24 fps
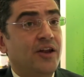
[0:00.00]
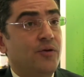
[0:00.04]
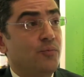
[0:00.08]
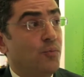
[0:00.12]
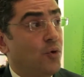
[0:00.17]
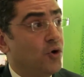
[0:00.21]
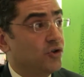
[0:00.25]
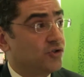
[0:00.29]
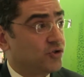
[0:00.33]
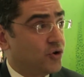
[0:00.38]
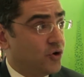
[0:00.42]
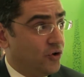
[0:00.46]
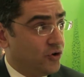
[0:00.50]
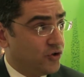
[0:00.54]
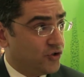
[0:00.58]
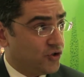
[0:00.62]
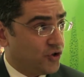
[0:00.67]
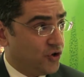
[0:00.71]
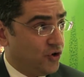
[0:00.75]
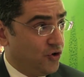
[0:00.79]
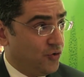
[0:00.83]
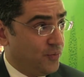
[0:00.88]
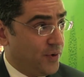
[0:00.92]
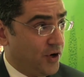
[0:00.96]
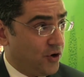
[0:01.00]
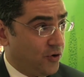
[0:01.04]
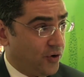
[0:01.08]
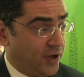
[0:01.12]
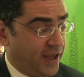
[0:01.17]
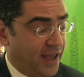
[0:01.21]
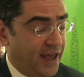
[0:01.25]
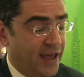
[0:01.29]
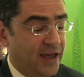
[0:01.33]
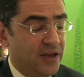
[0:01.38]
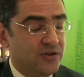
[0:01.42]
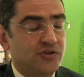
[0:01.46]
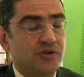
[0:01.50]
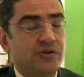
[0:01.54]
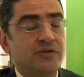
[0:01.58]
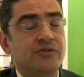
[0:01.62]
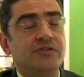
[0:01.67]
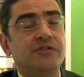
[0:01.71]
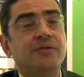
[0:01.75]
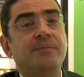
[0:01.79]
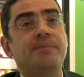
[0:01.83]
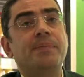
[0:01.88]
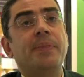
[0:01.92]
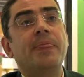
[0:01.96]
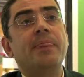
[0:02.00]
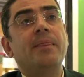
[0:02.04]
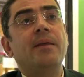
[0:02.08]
and most consumer occasions.